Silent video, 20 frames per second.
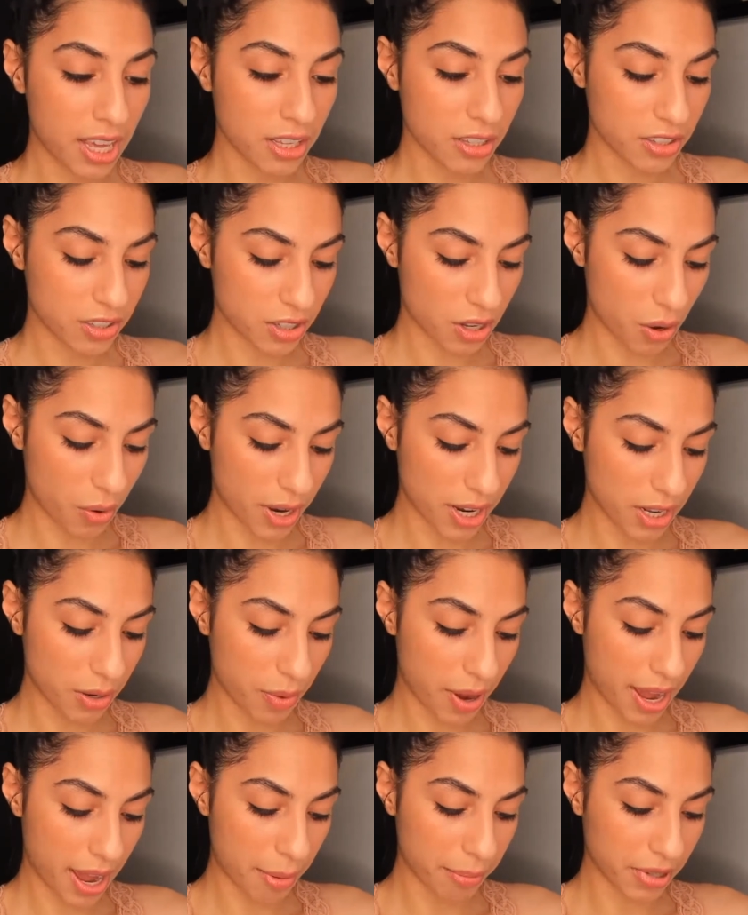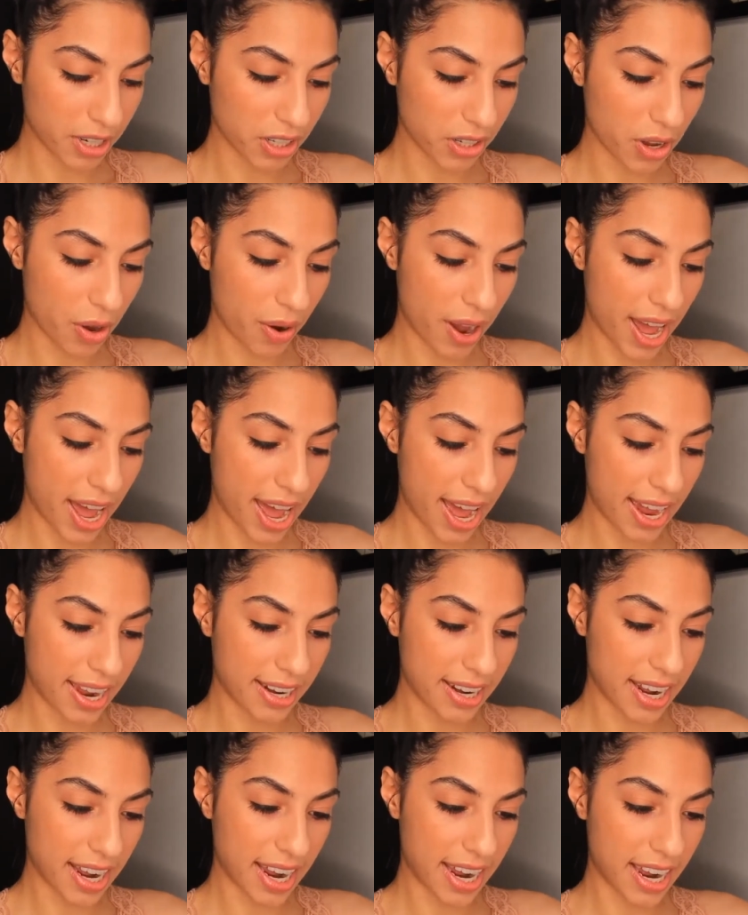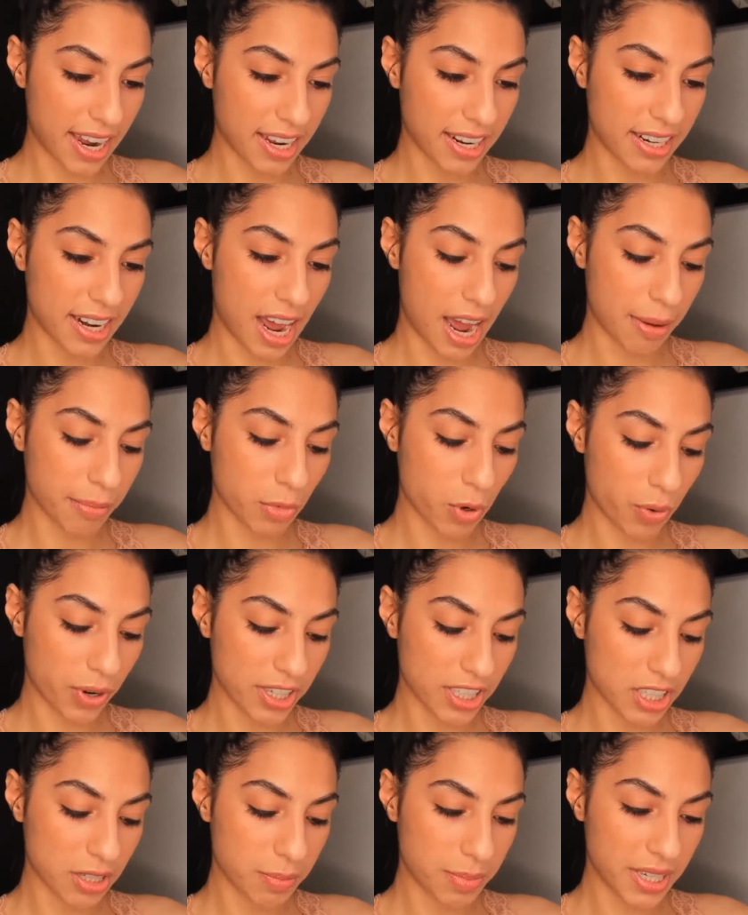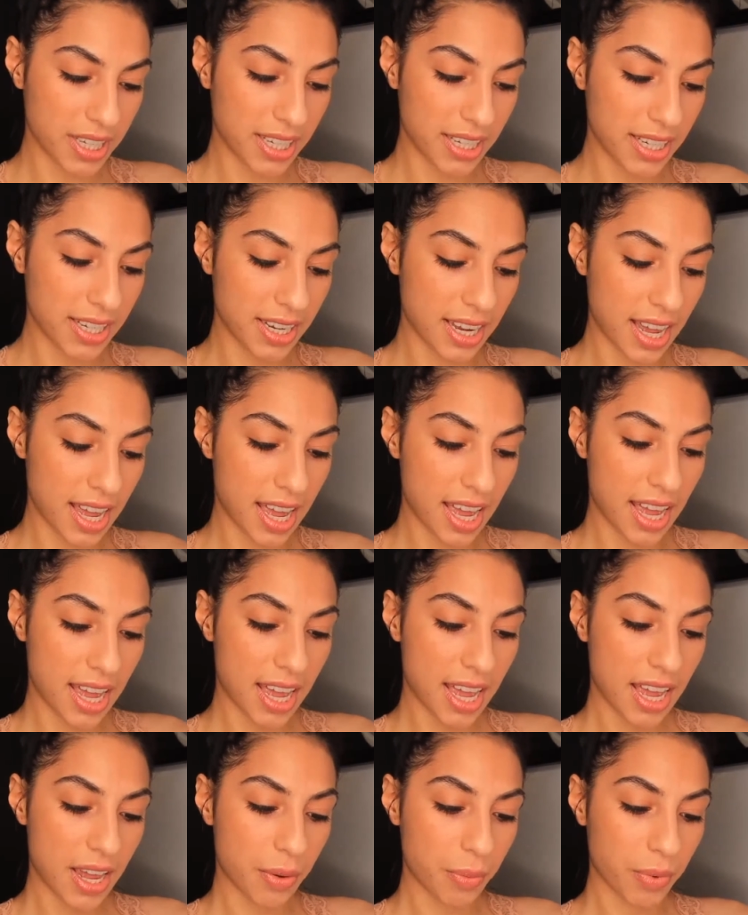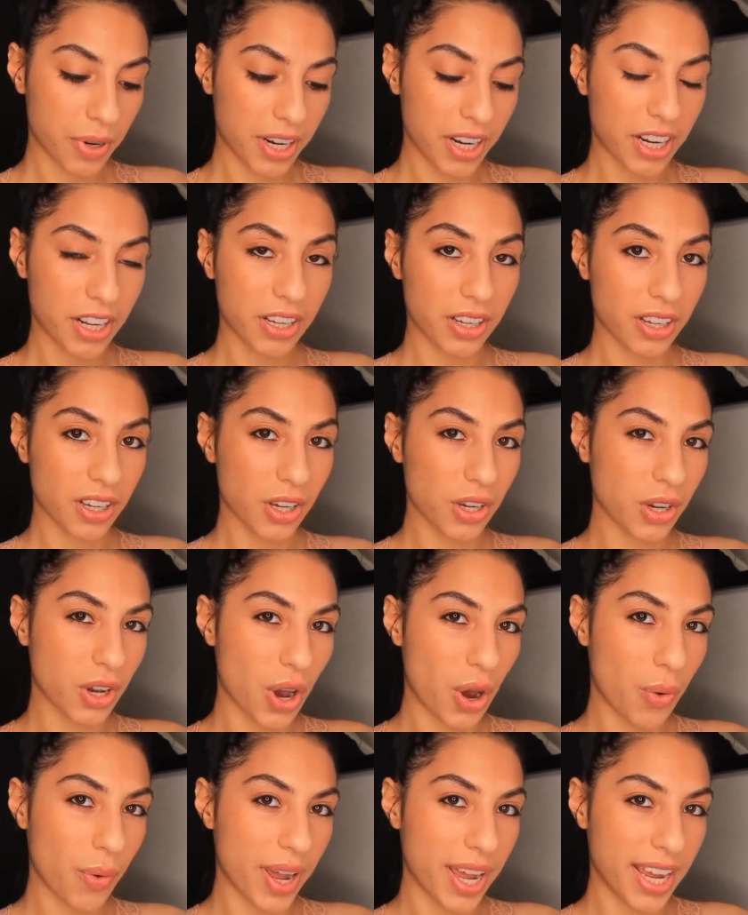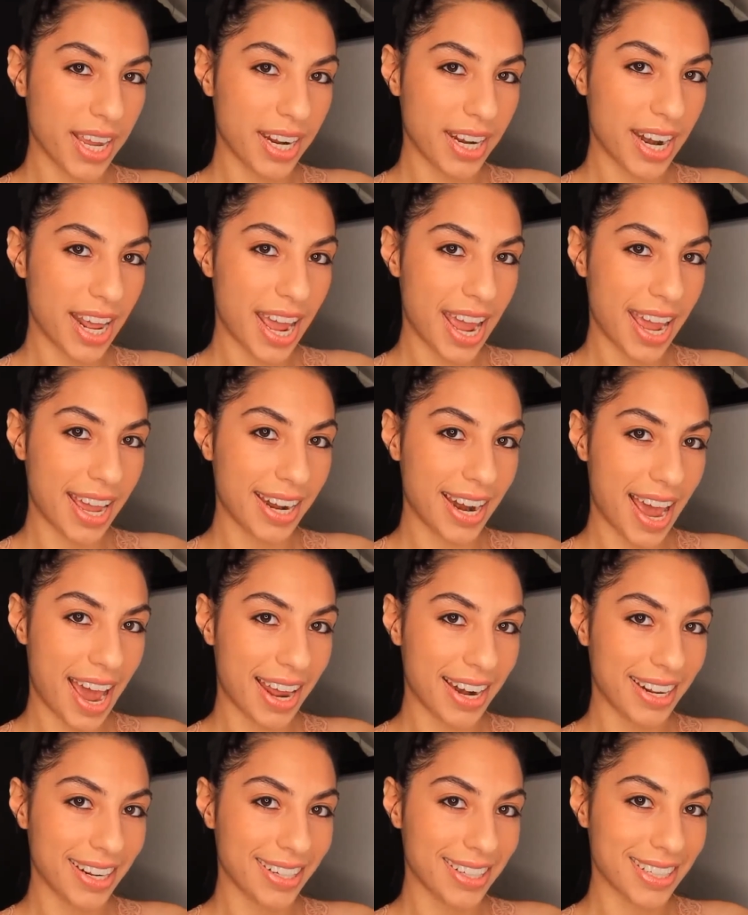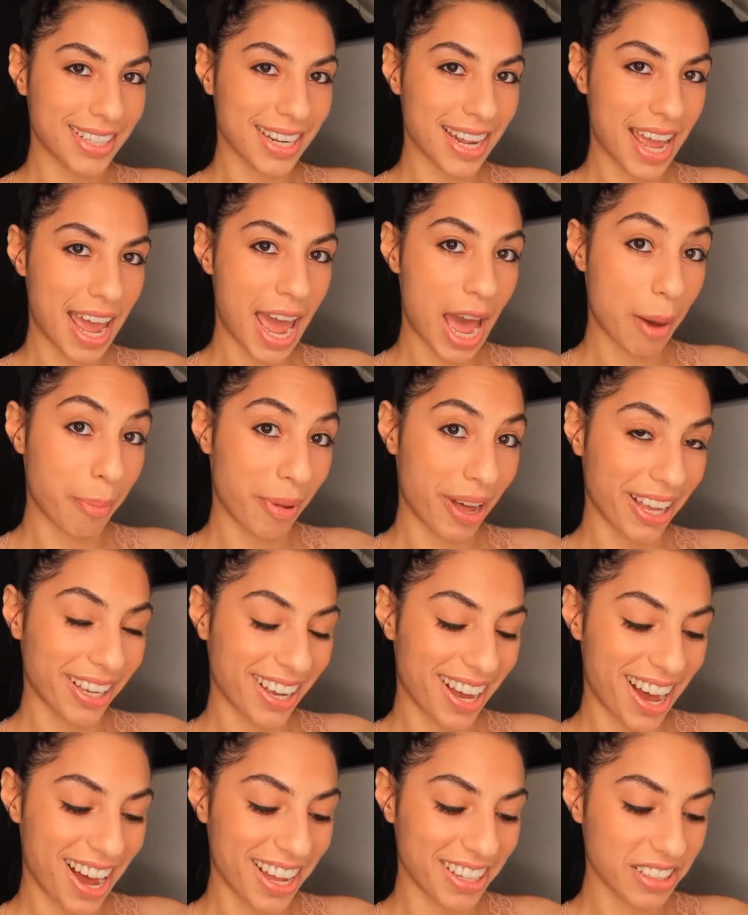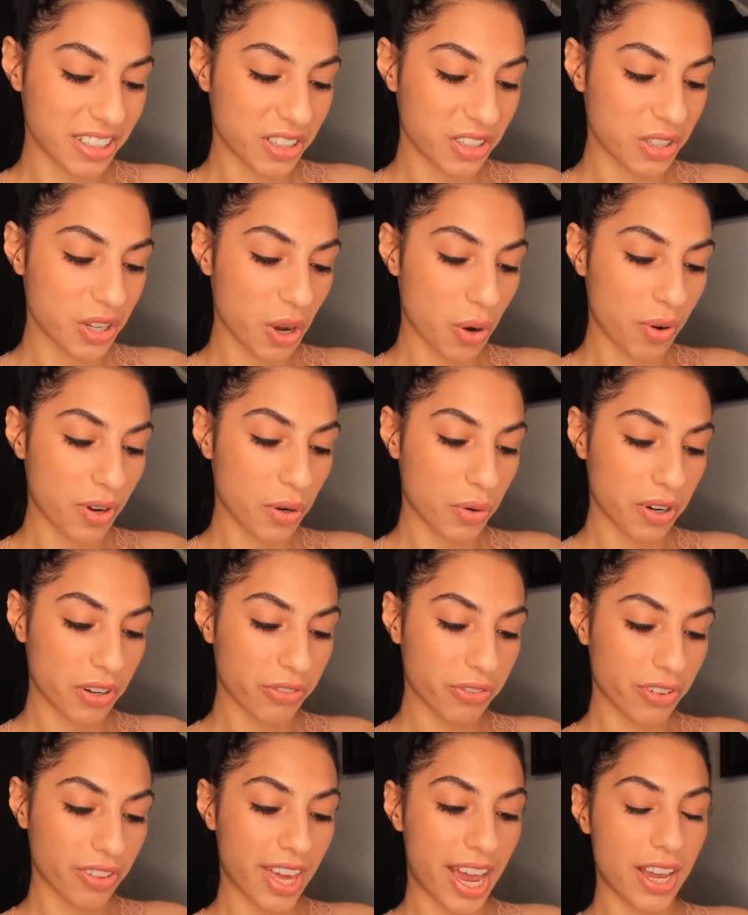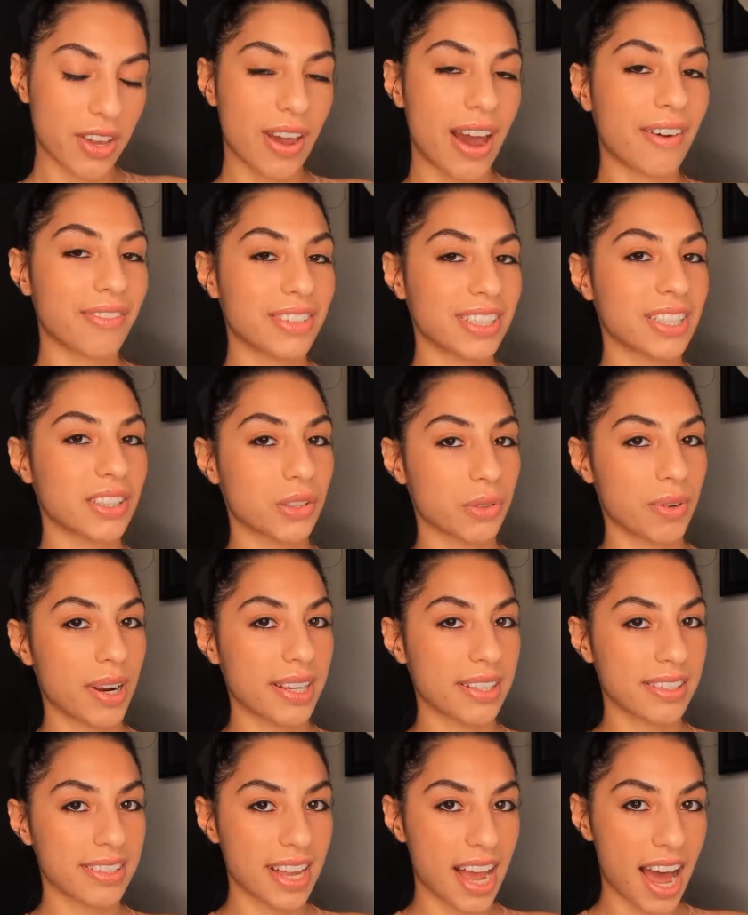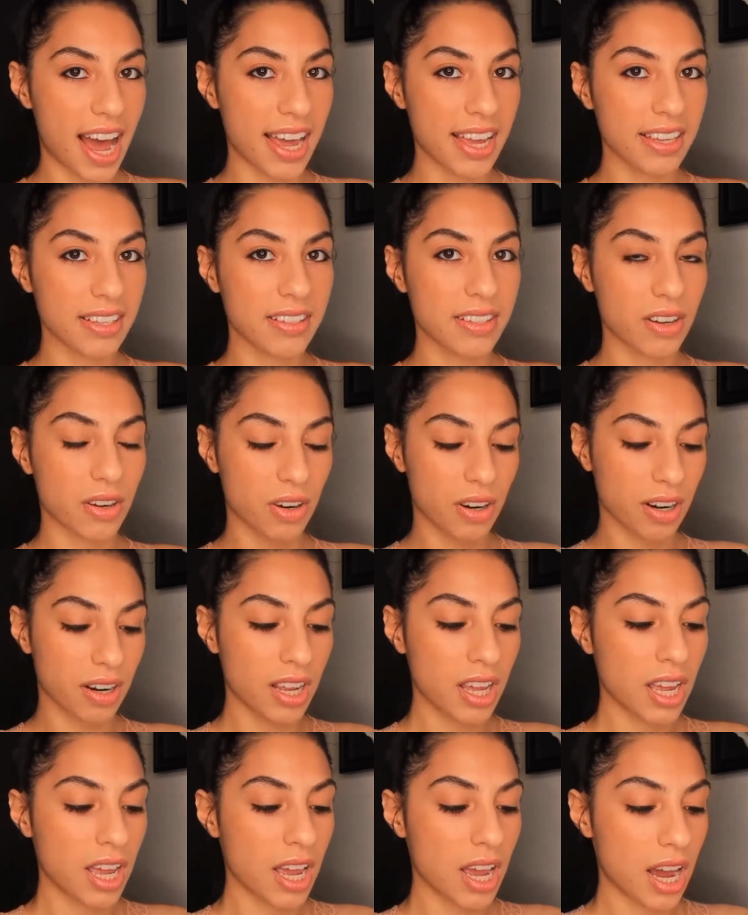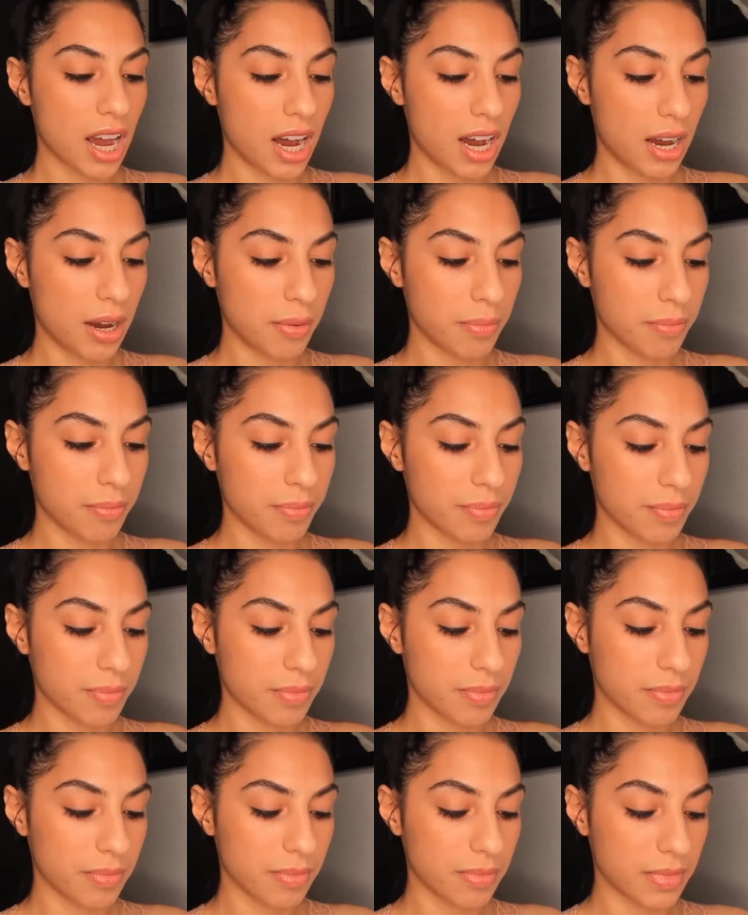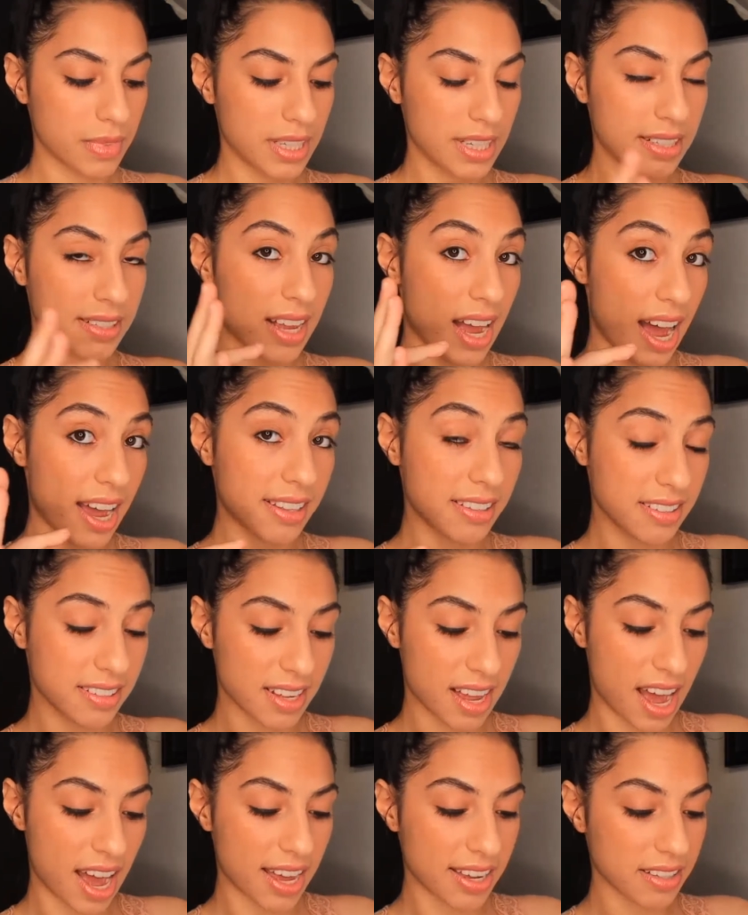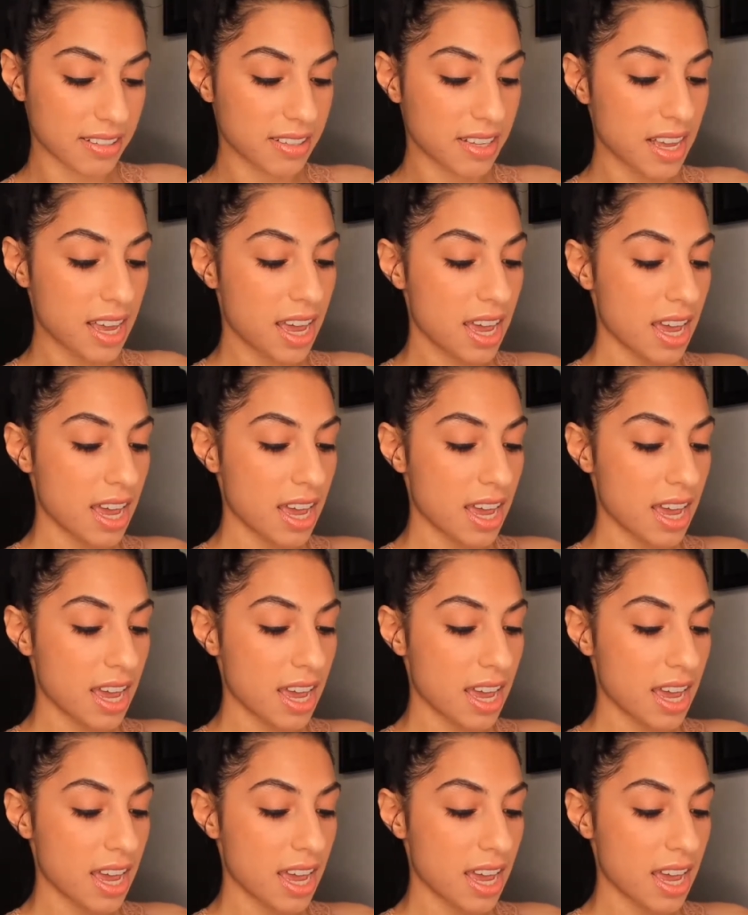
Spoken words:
So anyway, I'm going to go ahead and we're going to go in and edit app icons. So in order for that, you have to get the right size or design size.